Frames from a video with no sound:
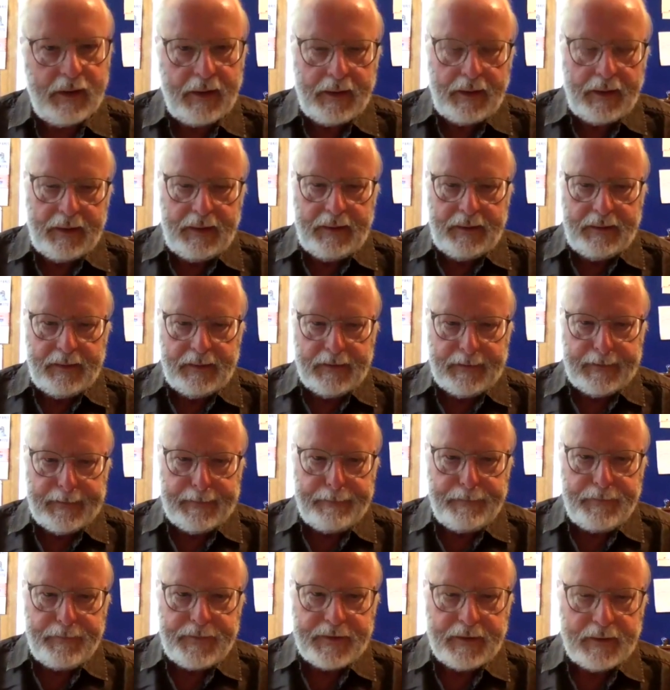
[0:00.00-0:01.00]
Yeah.
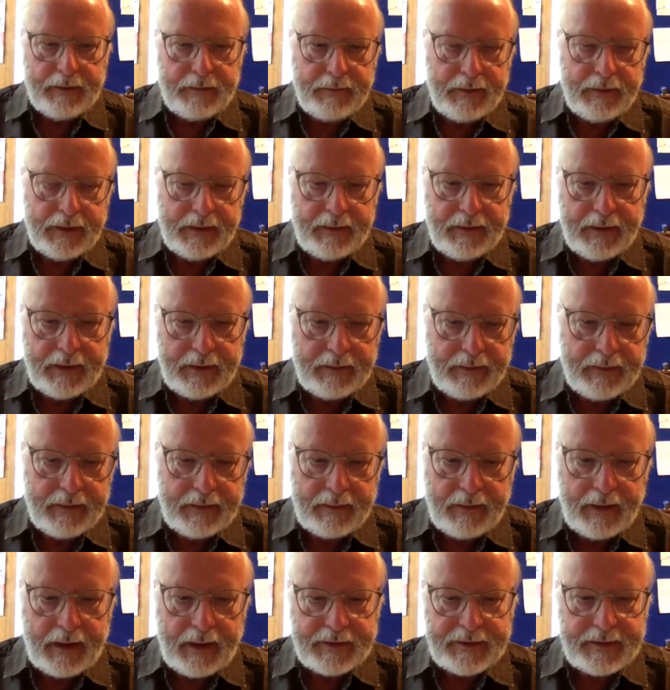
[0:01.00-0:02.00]
Um, so that, that,
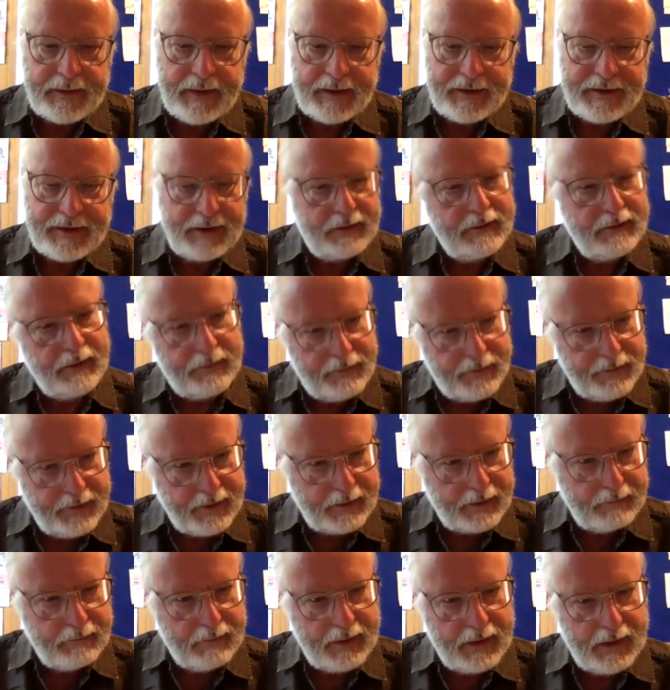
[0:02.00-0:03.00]
that's that's a good
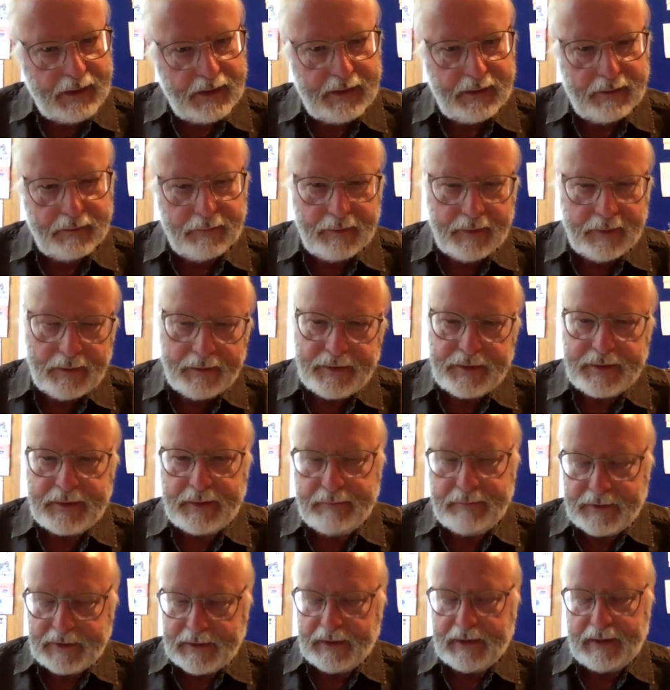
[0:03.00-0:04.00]
thing, really, It works
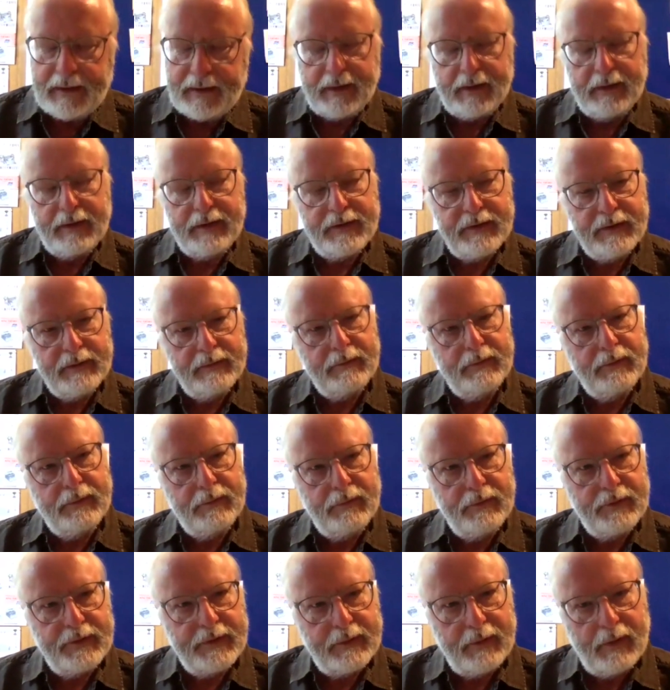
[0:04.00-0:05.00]
slightly against the
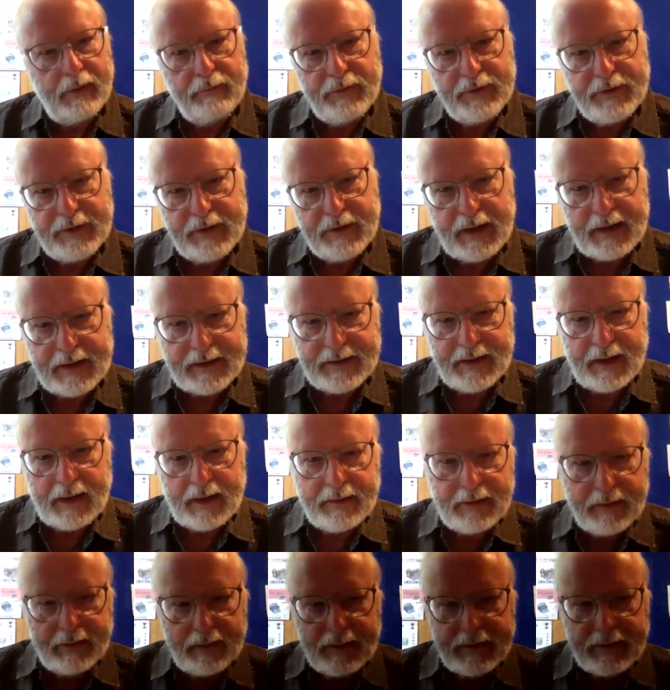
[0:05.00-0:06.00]
rules, yeah. Mm. obviously
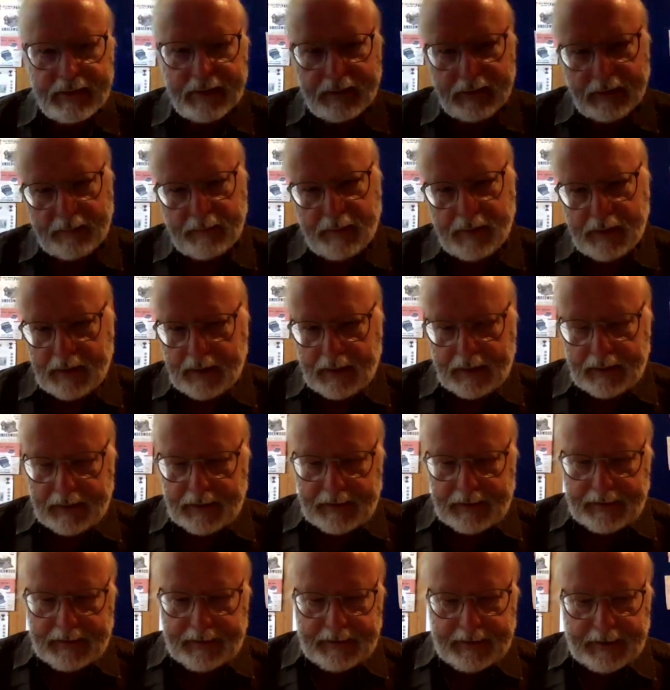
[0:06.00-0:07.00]
extant at the time.
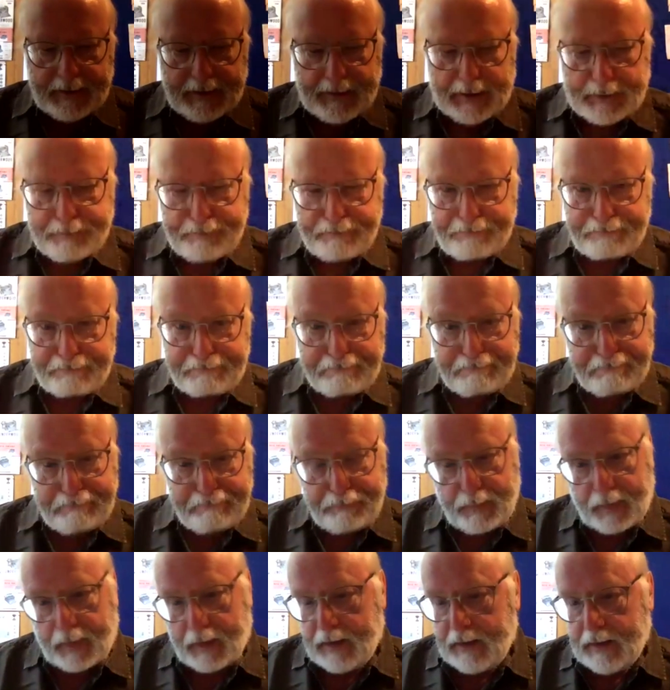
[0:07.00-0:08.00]
Yeah. Mm. Um,
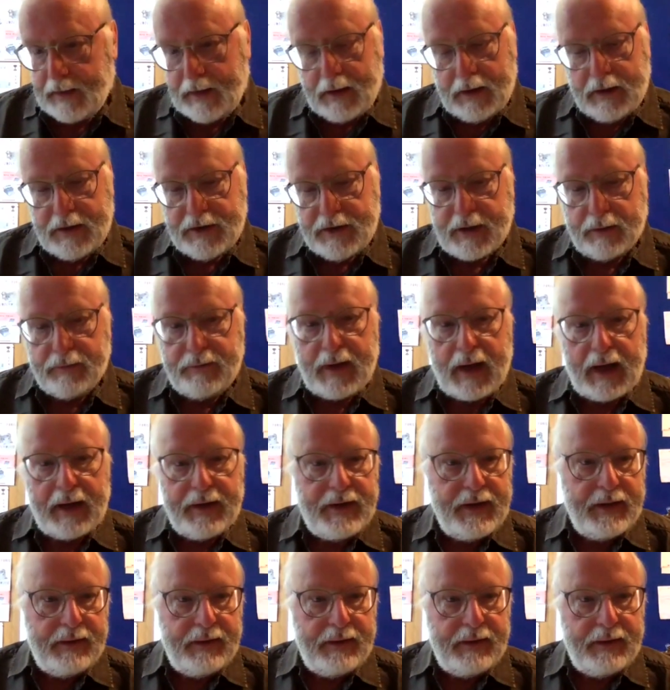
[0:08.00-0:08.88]
so that